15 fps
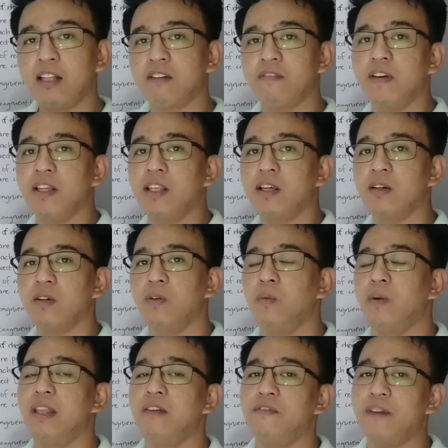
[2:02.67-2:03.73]
video, we
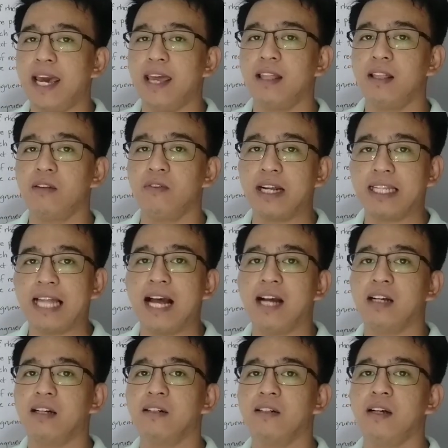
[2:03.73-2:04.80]
defined
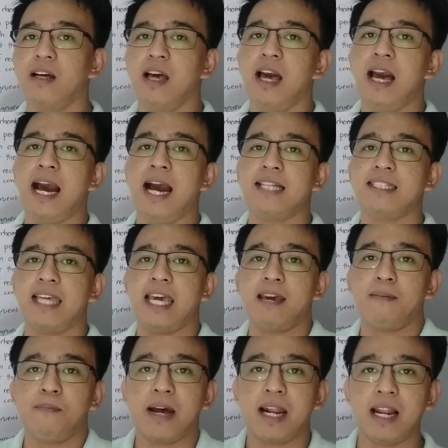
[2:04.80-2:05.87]
rectangle as a
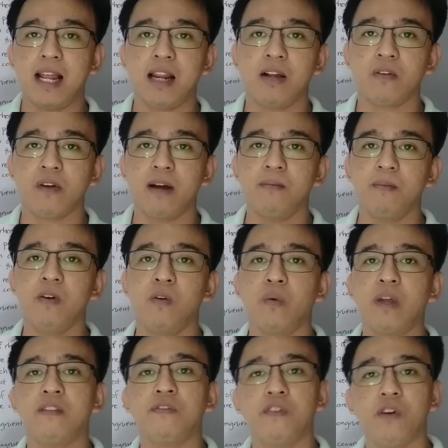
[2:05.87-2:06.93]
parallelogram
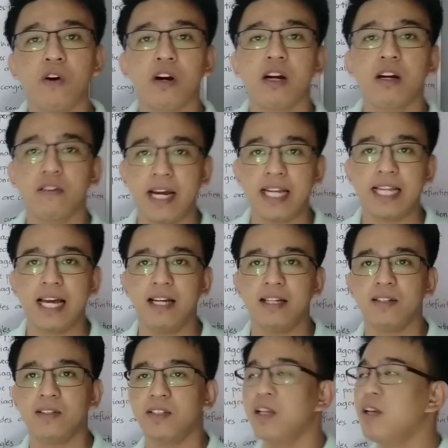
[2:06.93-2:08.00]
with four right
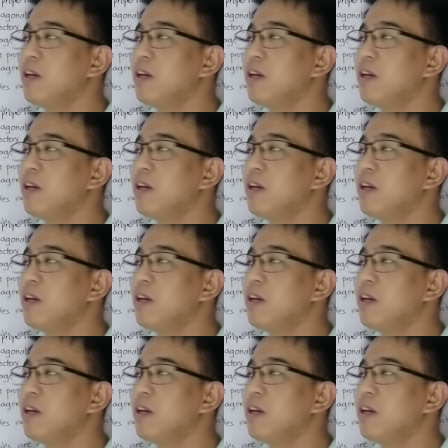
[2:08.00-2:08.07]
angles.